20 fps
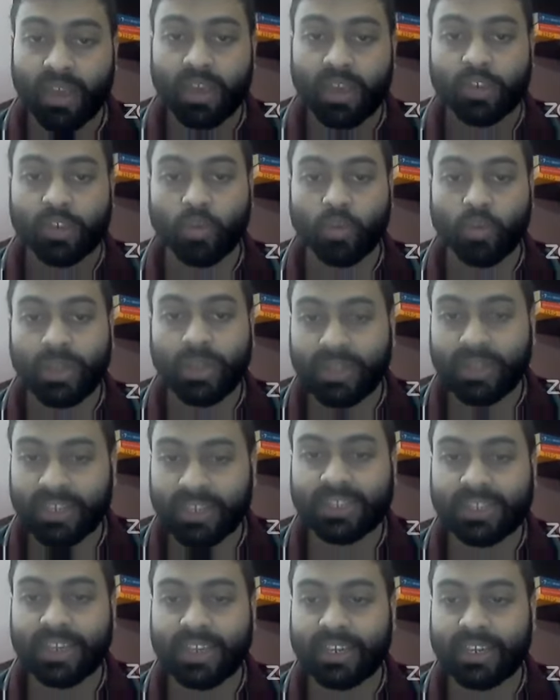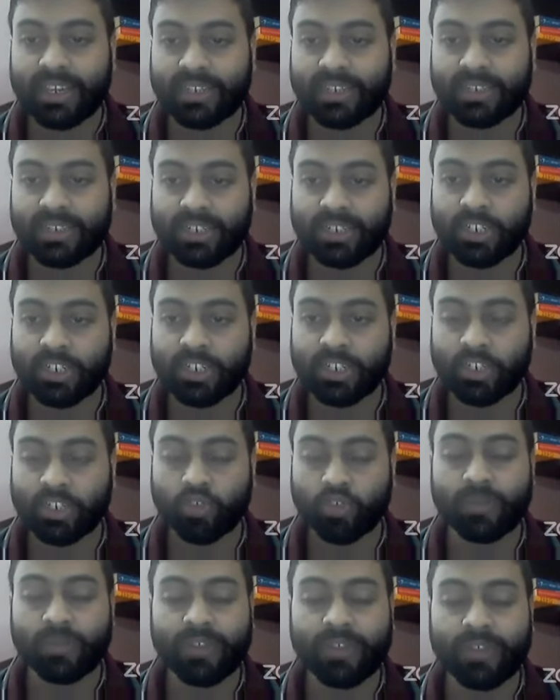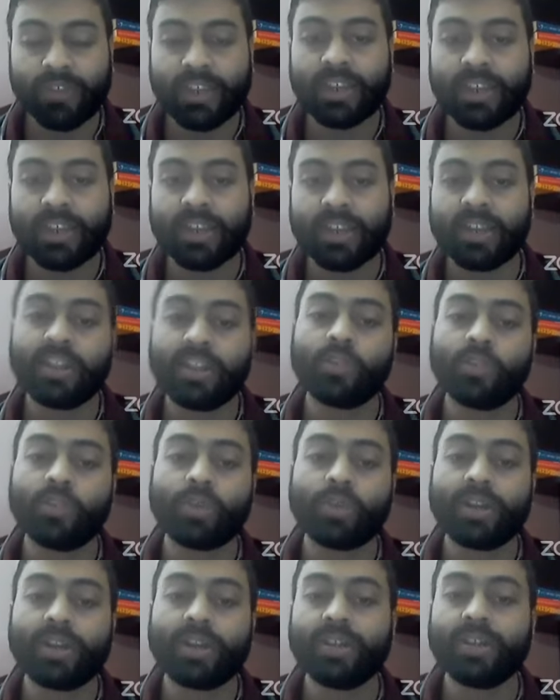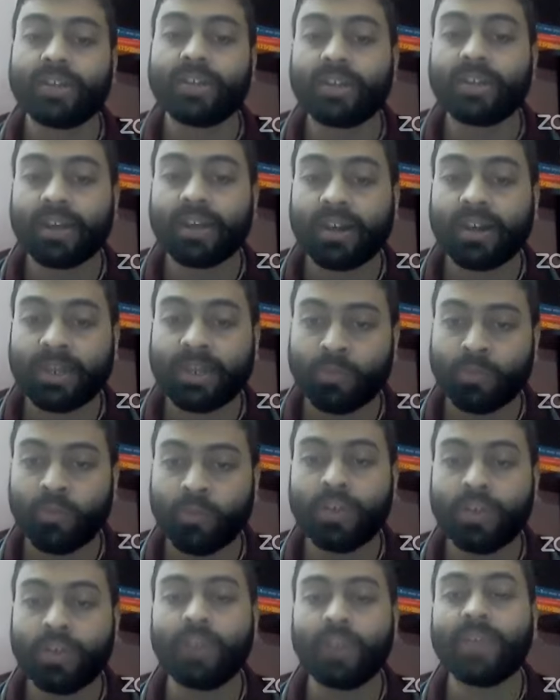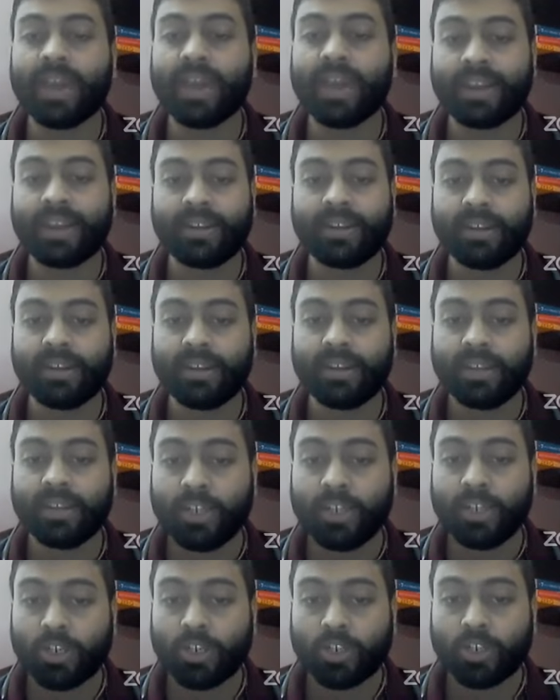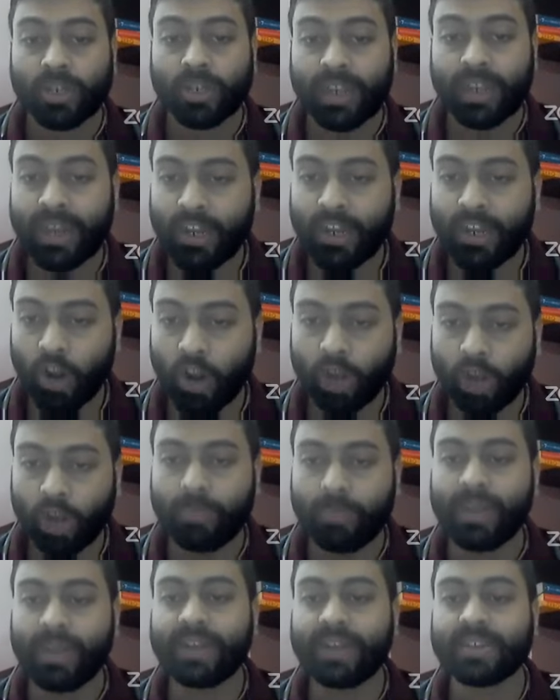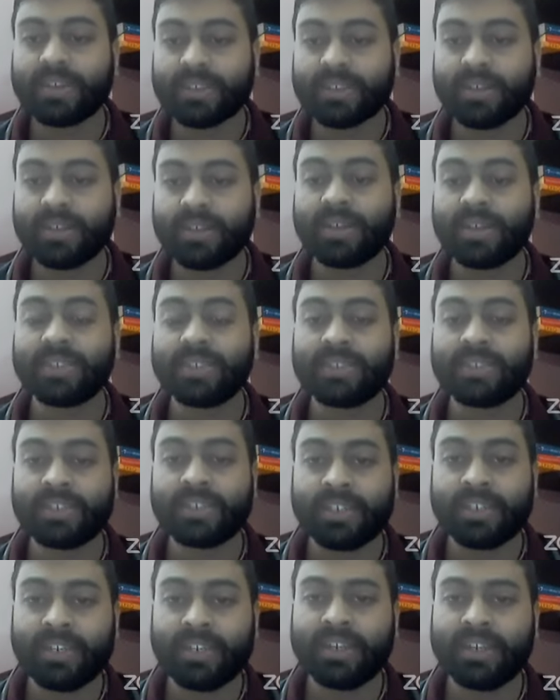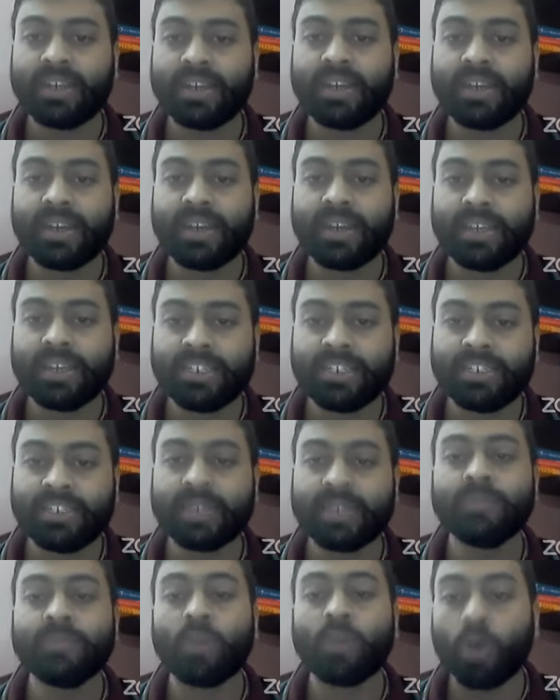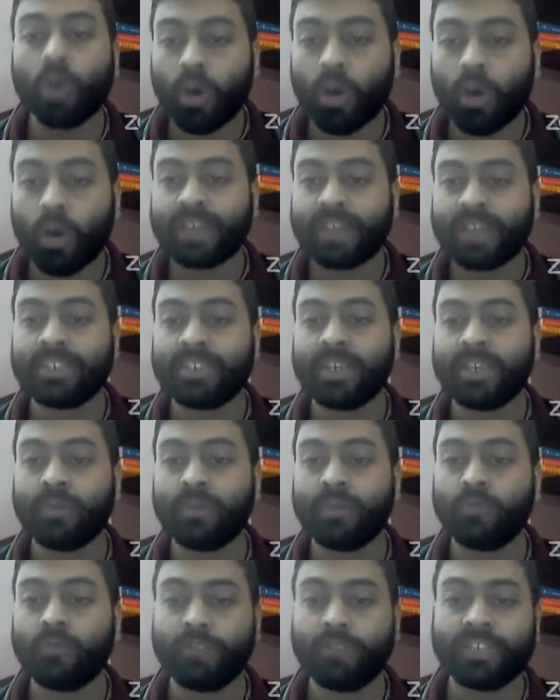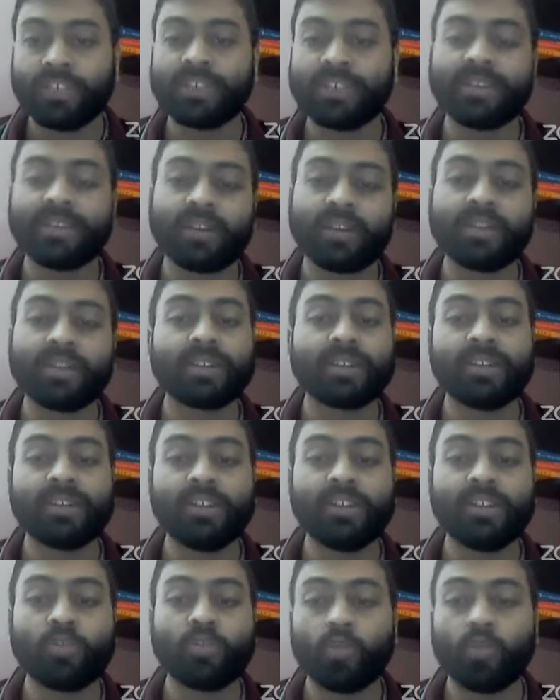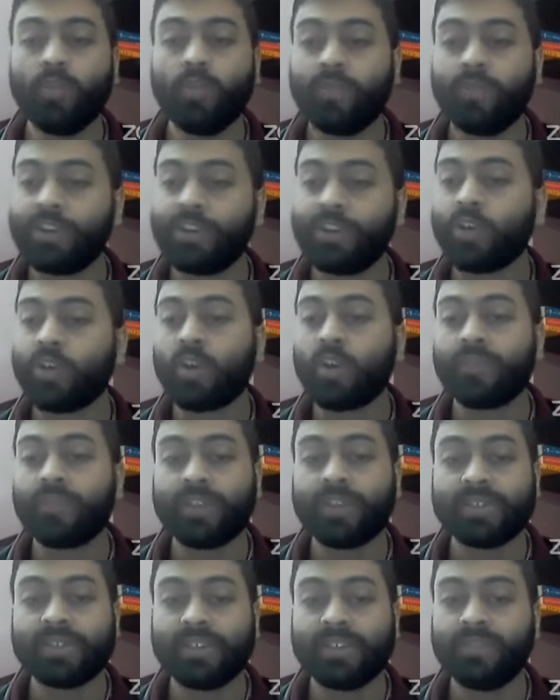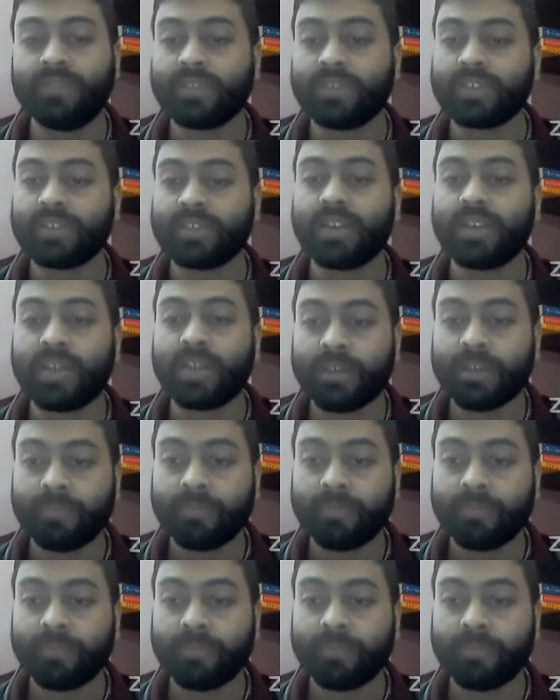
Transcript: So in this case, it should be very clearly noted that a removal of director cannot be discussed in a EGM or AGM which is conducted through video conferencing facility.